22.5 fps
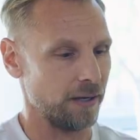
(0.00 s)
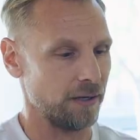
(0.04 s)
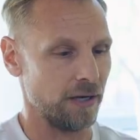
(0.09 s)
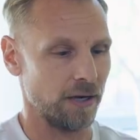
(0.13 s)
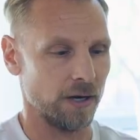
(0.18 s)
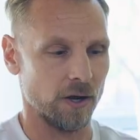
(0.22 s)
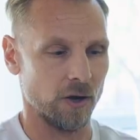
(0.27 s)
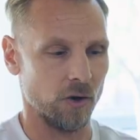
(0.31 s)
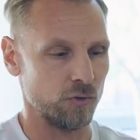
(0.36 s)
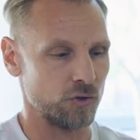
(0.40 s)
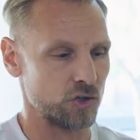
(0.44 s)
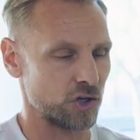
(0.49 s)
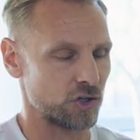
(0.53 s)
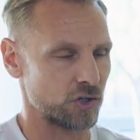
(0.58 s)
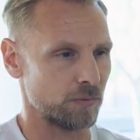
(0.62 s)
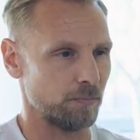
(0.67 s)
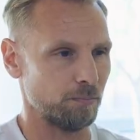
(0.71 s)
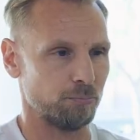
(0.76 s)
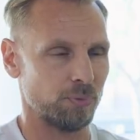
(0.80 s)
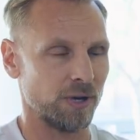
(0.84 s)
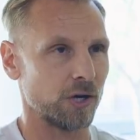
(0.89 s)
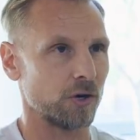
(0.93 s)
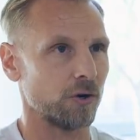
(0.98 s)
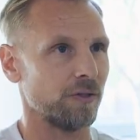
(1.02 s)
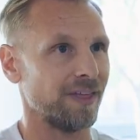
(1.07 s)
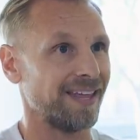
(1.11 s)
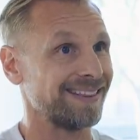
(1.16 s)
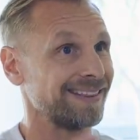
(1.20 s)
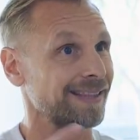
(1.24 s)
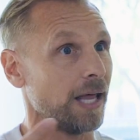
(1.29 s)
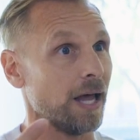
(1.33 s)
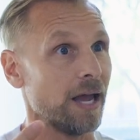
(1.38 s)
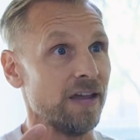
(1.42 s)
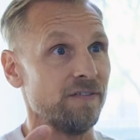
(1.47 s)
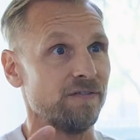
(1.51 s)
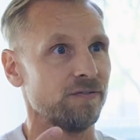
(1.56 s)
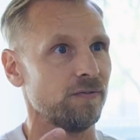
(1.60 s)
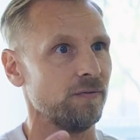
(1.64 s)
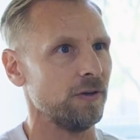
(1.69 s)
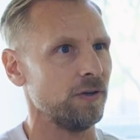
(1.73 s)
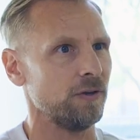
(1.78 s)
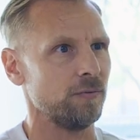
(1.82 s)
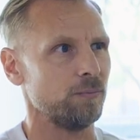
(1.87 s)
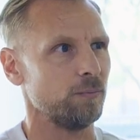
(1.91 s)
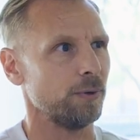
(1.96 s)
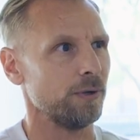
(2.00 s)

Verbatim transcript: you know, just bigger than life. You,